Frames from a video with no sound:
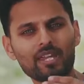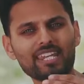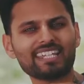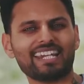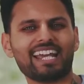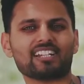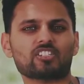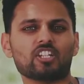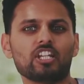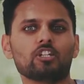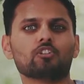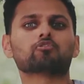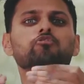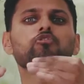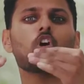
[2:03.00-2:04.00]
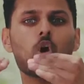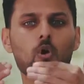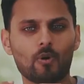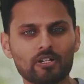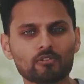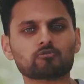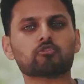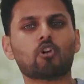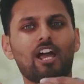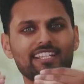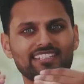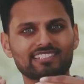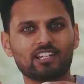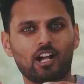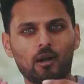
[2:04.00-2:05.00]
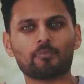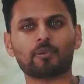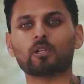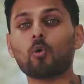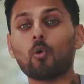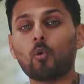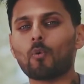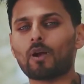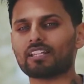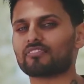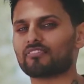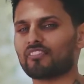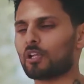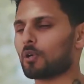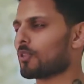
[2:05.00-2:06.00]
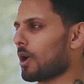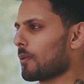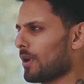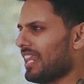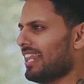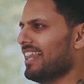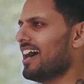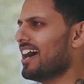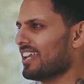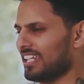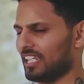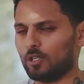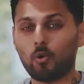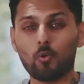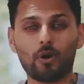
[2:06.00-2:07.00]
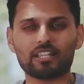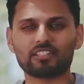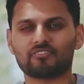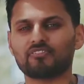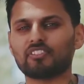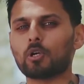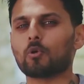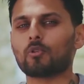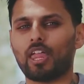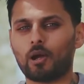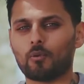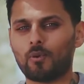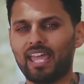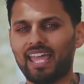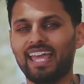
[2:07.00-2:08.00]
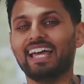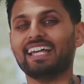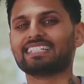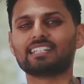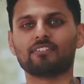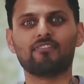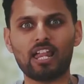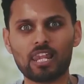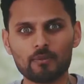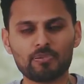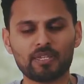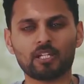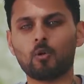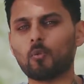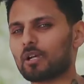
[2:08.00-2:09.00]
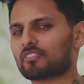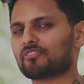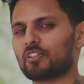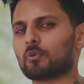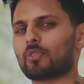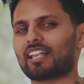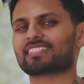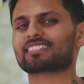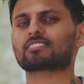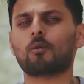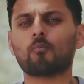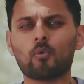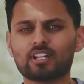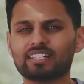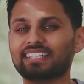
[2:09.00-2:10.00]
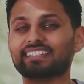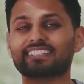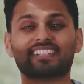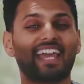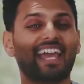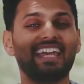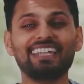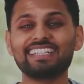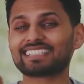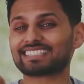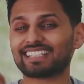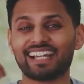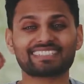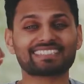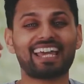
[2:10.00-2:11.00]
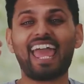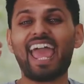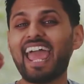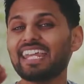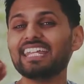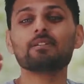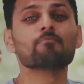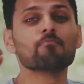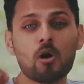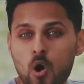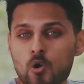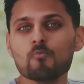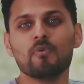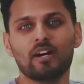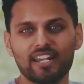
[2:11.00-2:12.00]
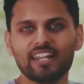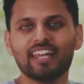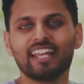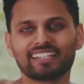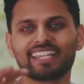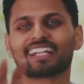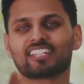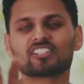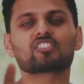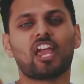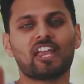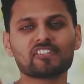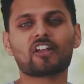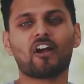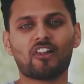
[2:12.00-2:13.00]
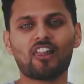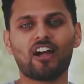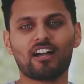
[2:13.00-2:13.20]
we can actually grow and rise up and always feel that we're learning, always feel that we're developing, always feel that someone can share insight at any moment that can change our